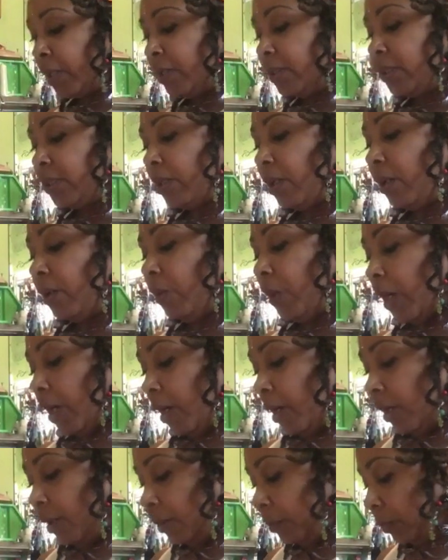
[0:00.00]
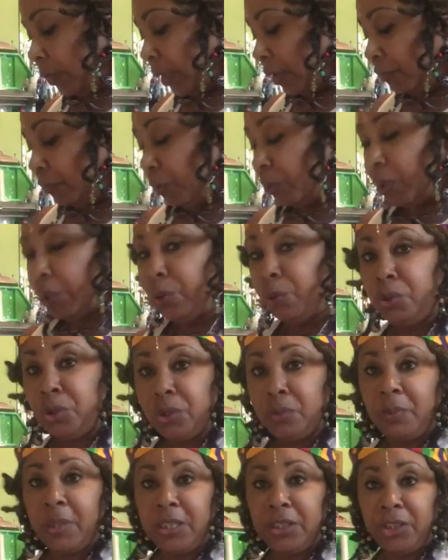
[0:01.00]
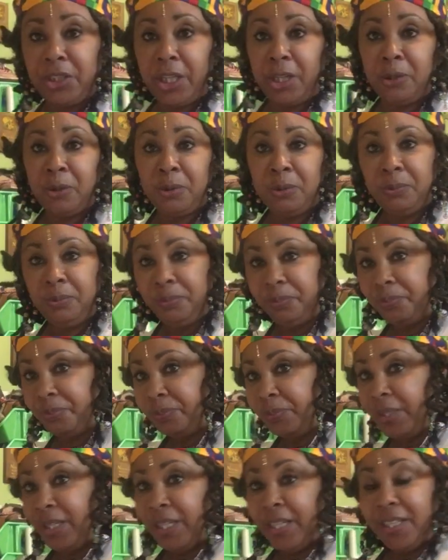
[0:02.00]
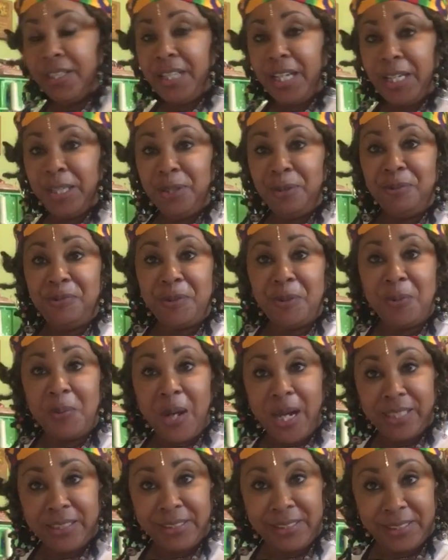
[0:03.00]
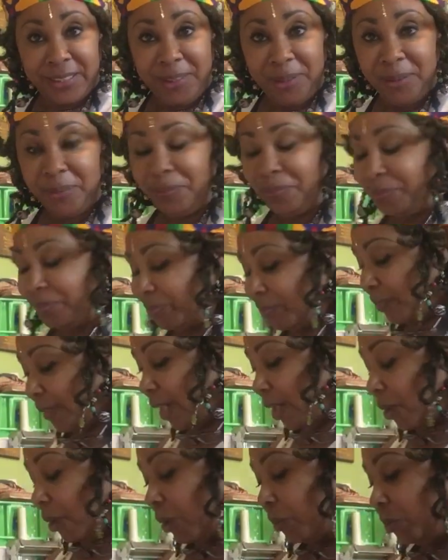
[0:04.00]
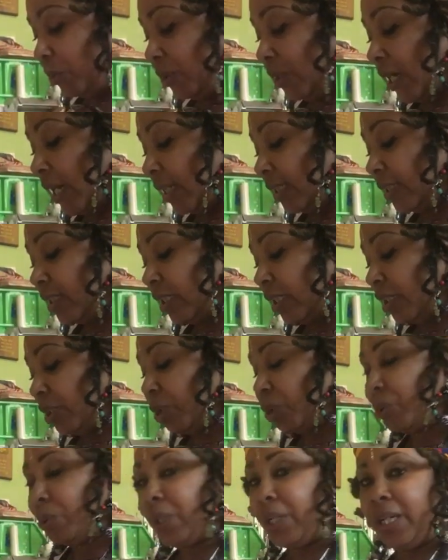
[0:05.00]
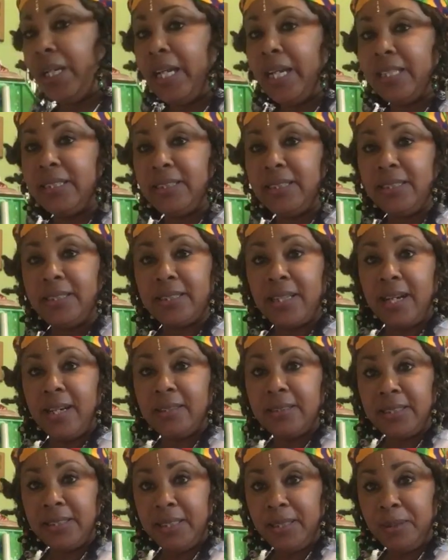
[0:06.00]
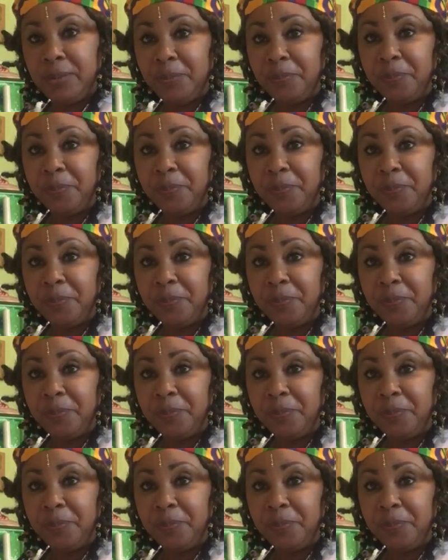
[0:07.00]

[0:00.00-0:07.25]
So if you are new to my channel, thank you for watching. I hope you guys are enjoying EsiK's content.